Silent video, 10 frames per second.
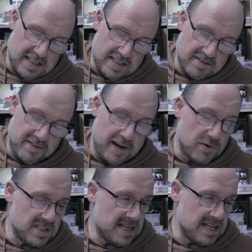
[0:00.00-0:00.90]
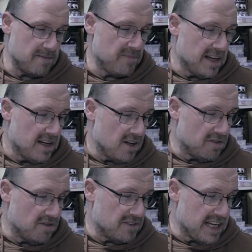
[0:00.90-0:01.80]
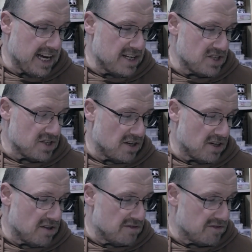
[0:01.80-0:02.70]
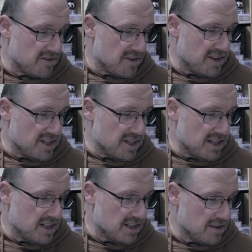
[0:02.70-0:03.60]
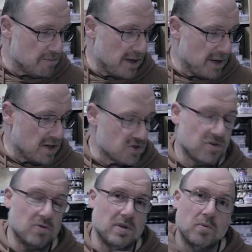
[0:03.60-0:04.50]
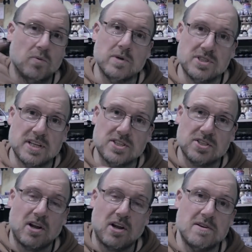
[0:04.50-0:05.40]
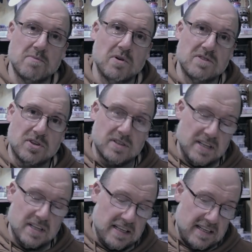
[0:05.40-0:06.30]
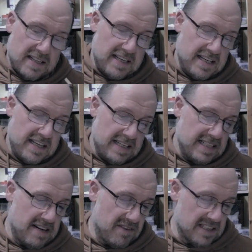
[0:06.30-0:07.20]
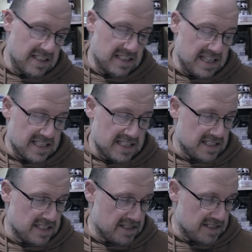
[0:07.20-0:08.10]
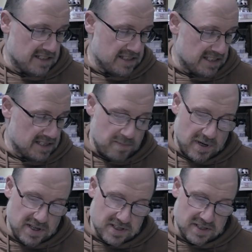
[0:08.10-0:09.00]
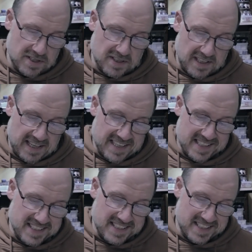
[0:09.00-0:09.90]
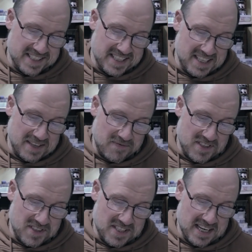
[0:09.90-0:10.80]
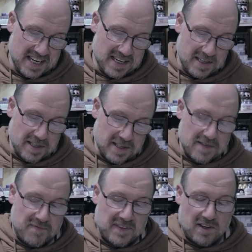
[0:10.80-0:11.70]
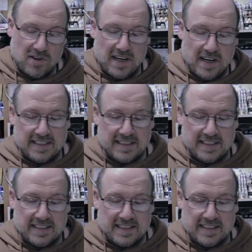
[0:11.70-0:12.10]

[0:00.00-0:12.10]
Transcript: devours him off the edge of the barge crawler which then slowly moves on uh, leaving this this person in the sea all right